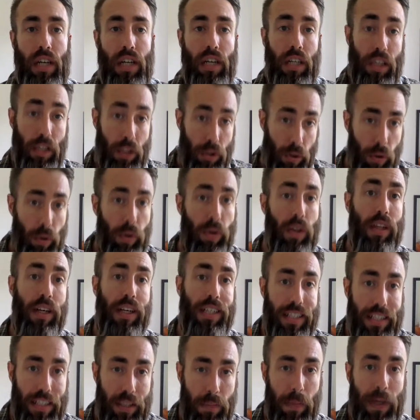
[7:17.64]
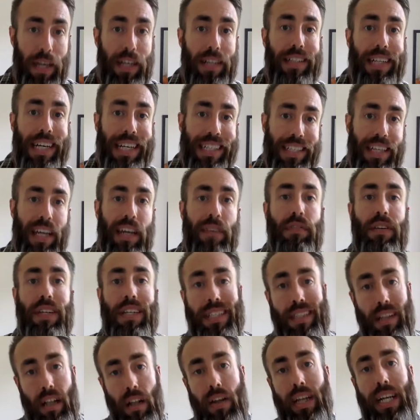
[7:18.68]
The truth, I suspect, as ever,
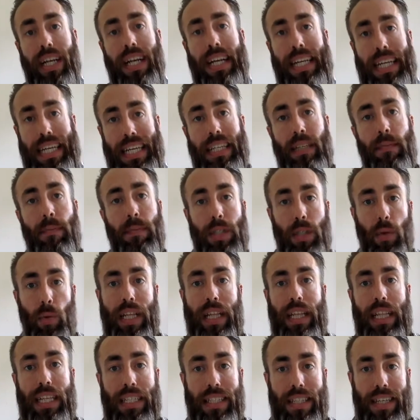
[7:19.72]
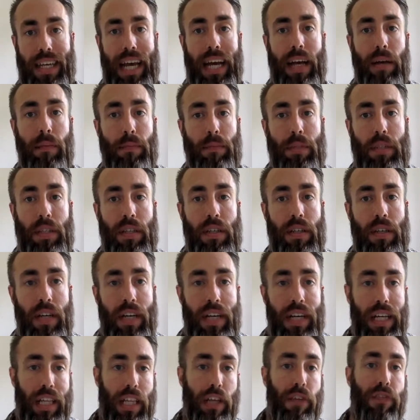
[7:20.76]
is likely in between these camps.
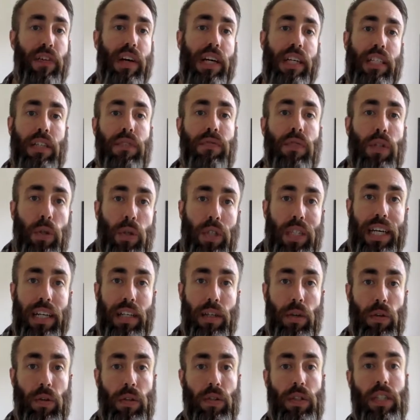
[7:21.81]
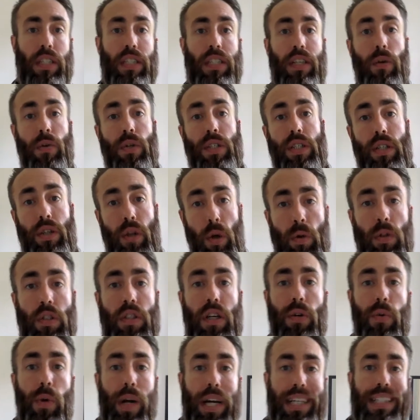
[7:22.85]
The effects of new technologies are as
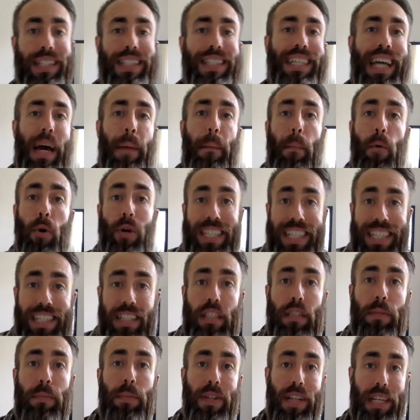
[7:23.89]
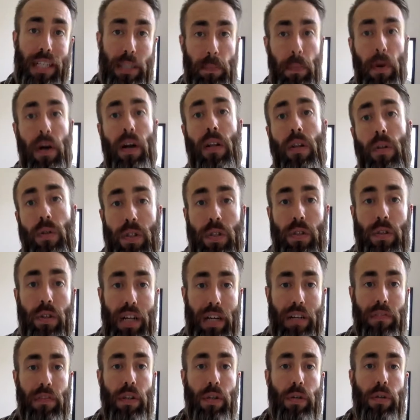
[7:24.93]
goal-directed and predictable as biological
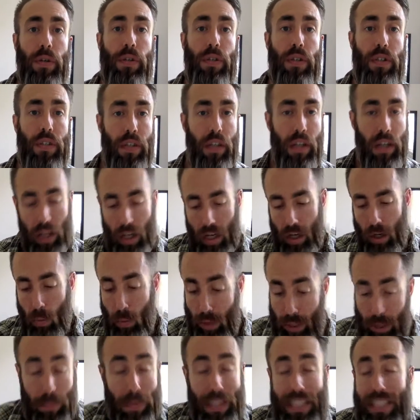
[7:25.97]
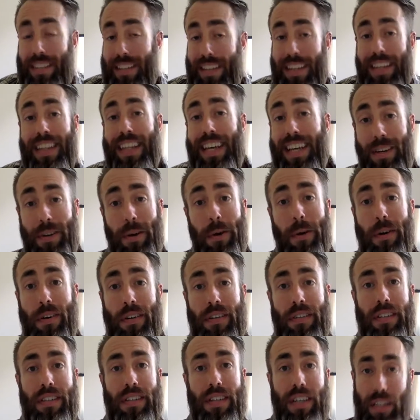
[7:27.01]
evolution, which means that they're not
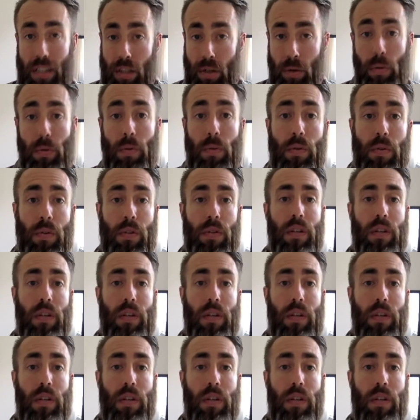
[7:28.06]
at all.